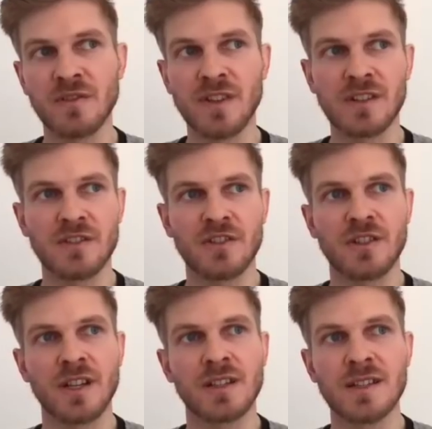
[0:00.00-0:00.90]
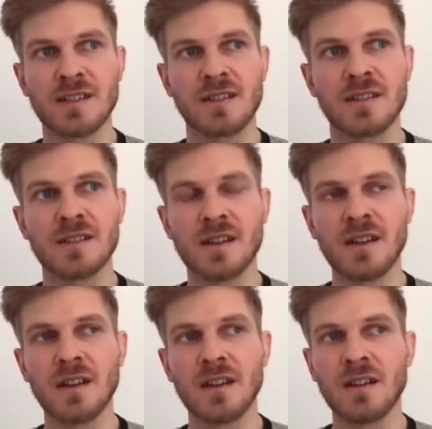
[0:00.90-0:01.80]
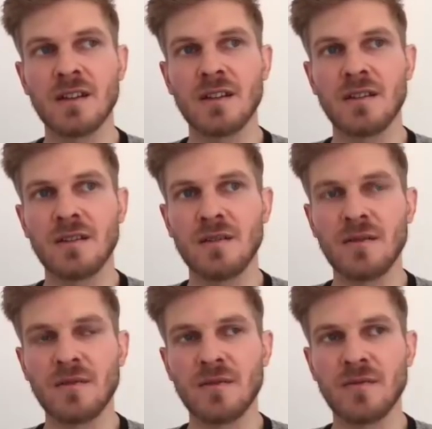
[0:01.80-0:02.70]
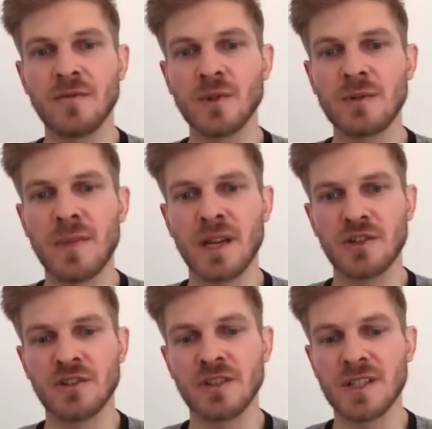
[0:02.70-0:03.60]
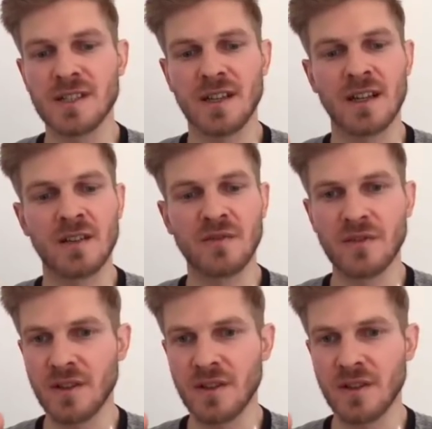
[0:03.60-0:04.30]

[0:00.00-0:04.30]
Wasserstein distance would measure this kind of